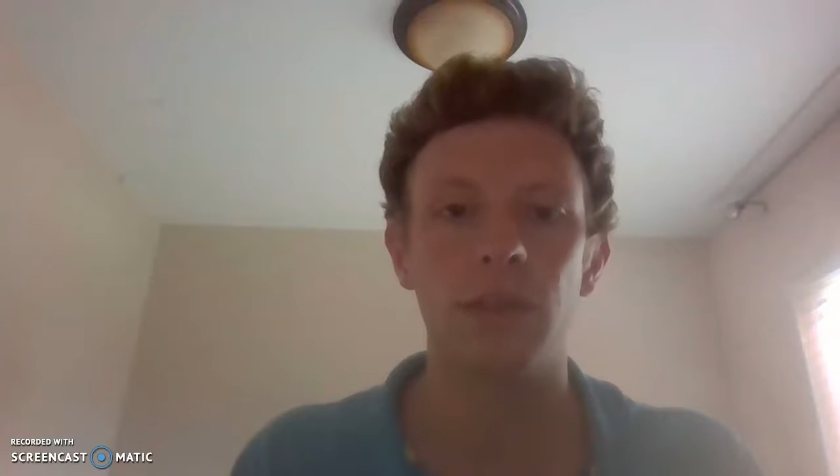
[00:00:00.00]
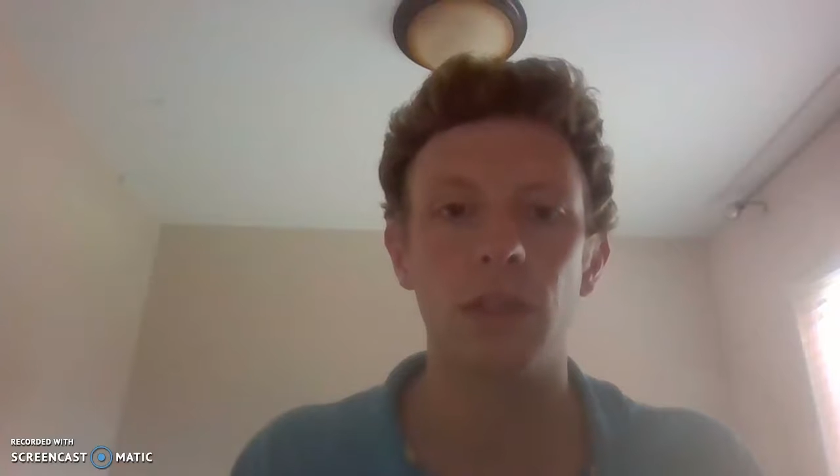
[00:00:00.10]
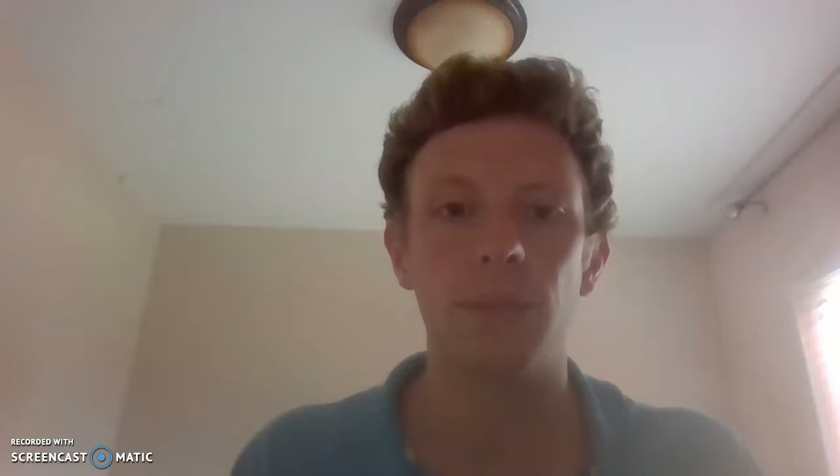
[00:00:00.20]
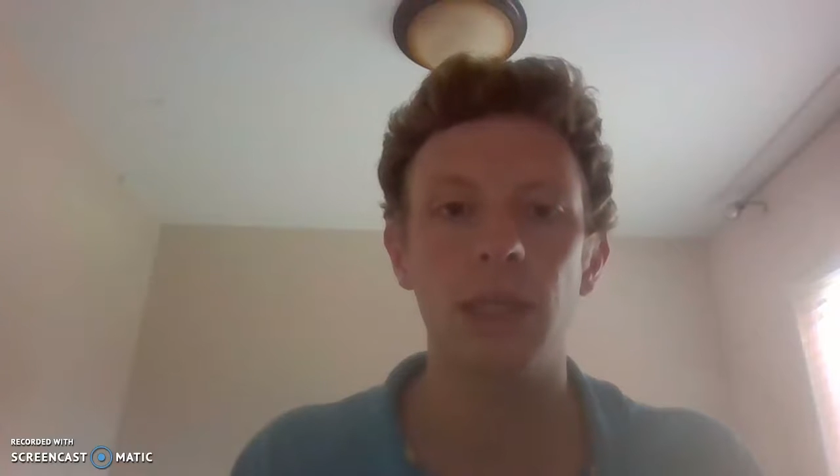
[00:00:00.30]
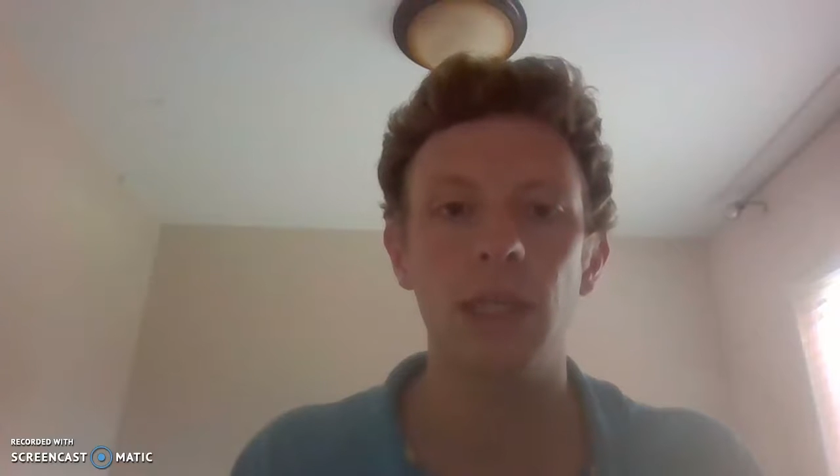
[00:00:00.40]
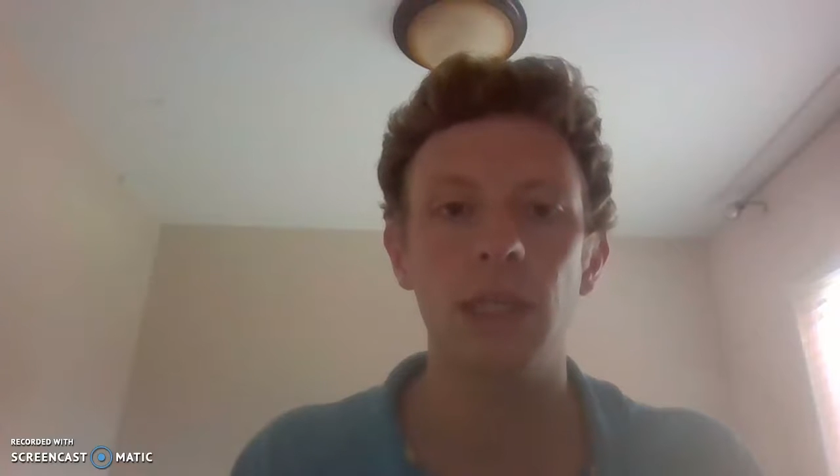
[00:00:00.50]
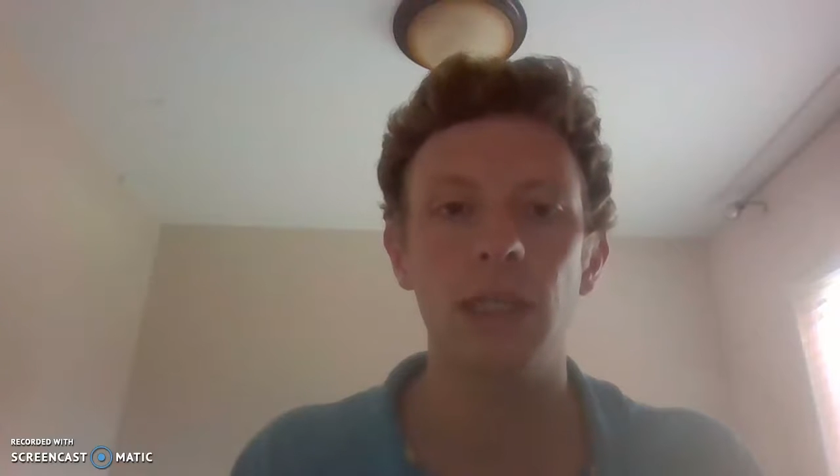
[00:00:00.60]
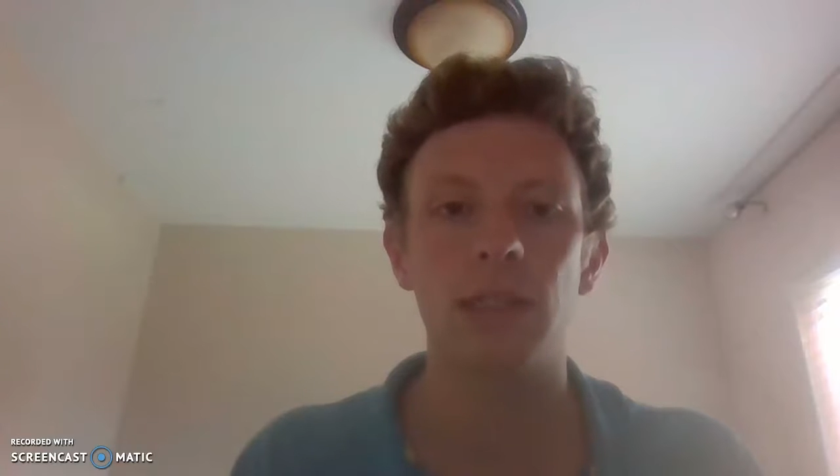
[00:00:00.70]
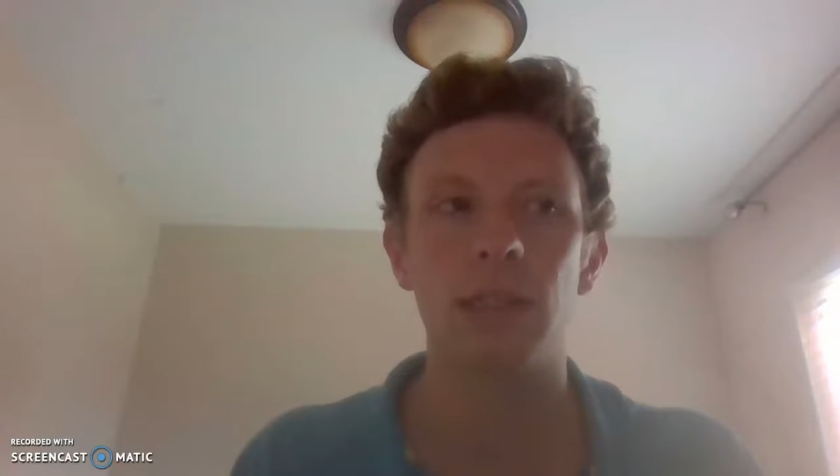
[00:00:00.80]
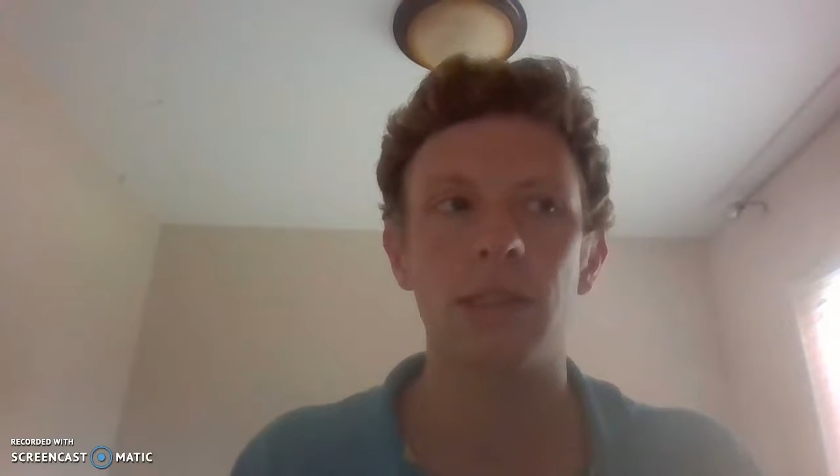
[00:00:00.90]
after the beginning
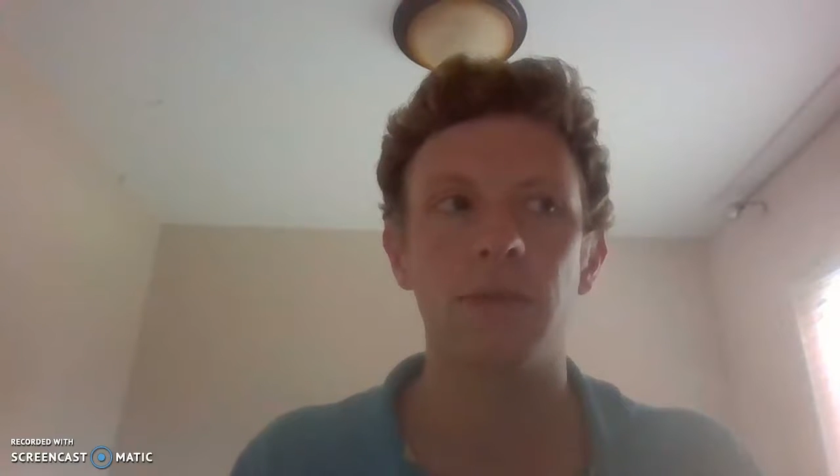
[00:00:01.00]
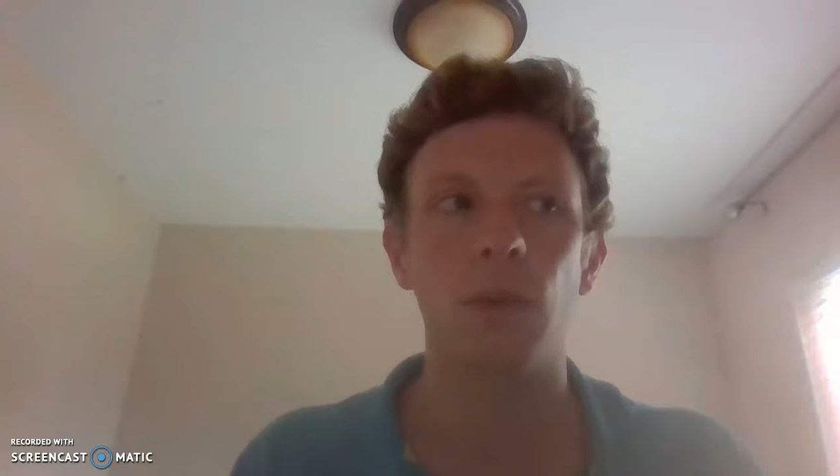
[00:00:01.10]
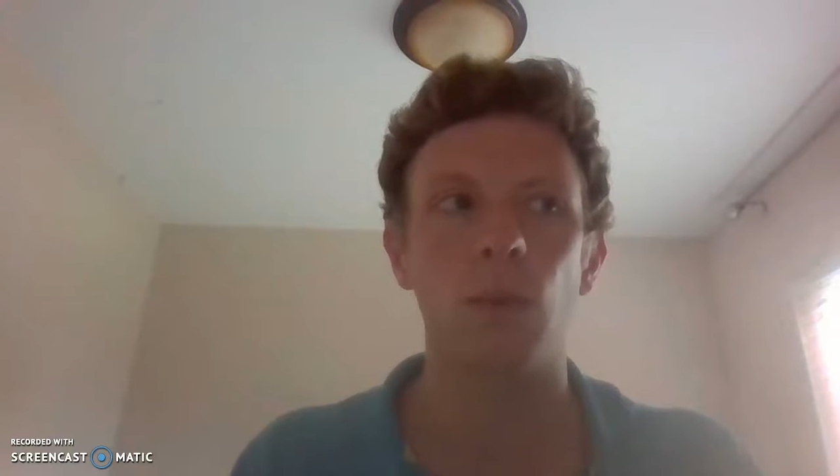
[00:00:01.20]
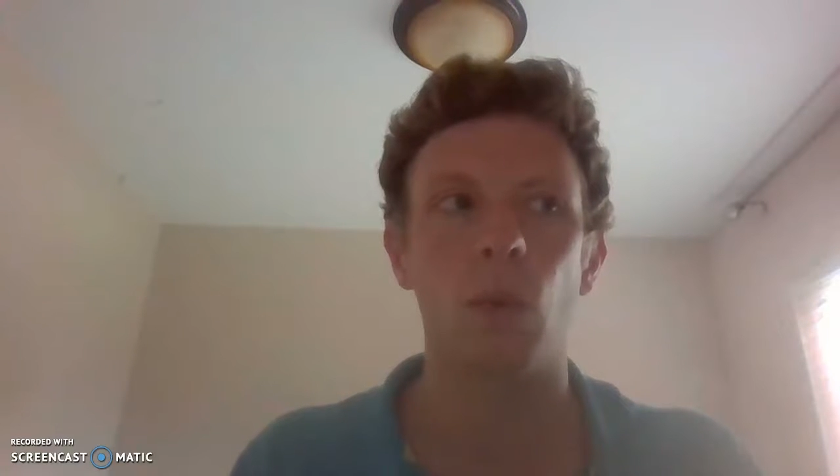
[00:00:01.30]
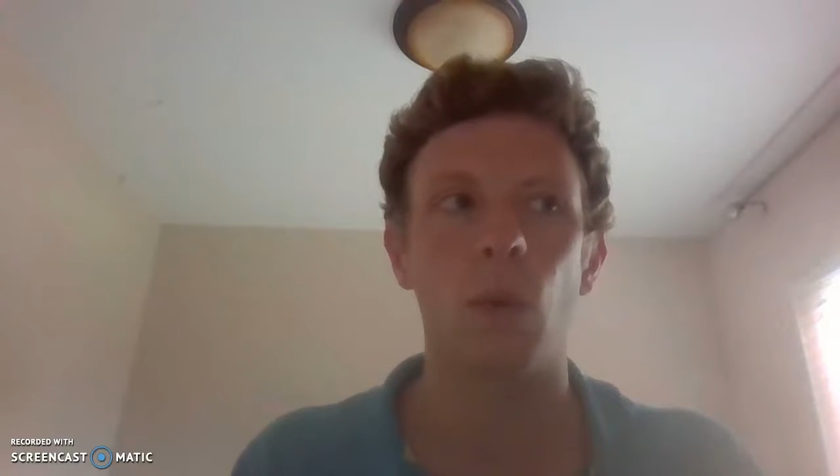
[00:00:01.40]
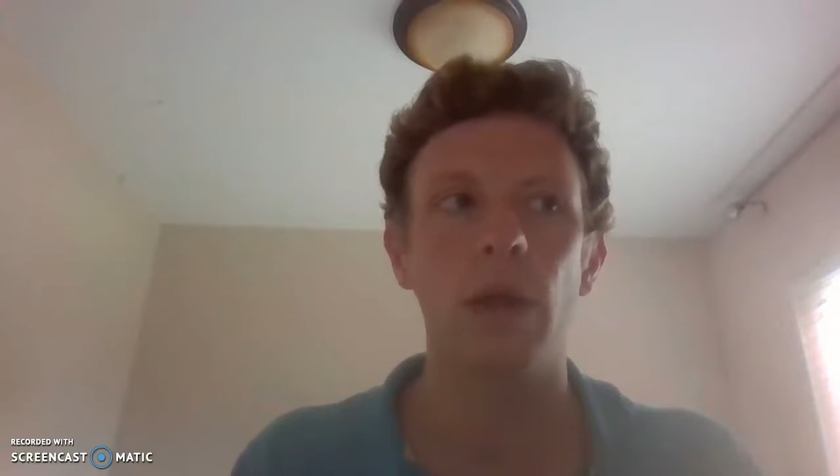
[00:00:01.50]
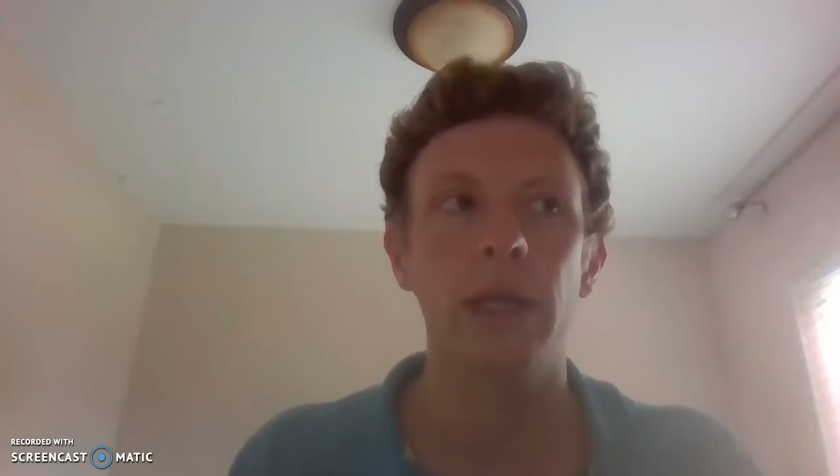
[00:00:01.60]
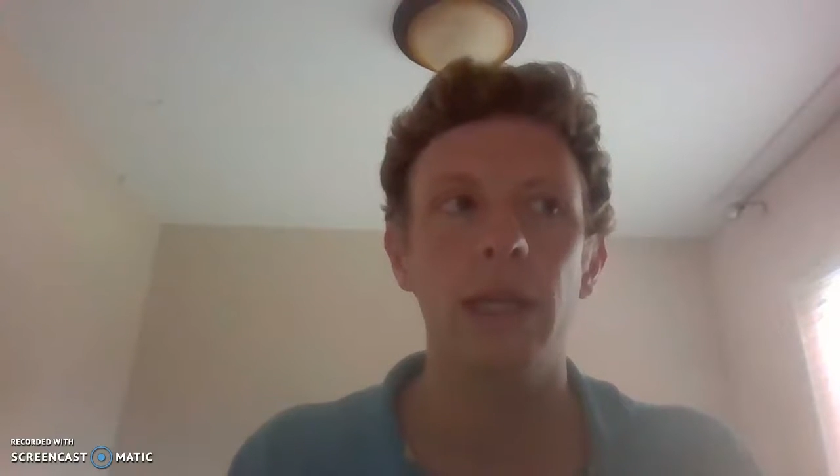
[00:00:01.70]
of the Civil War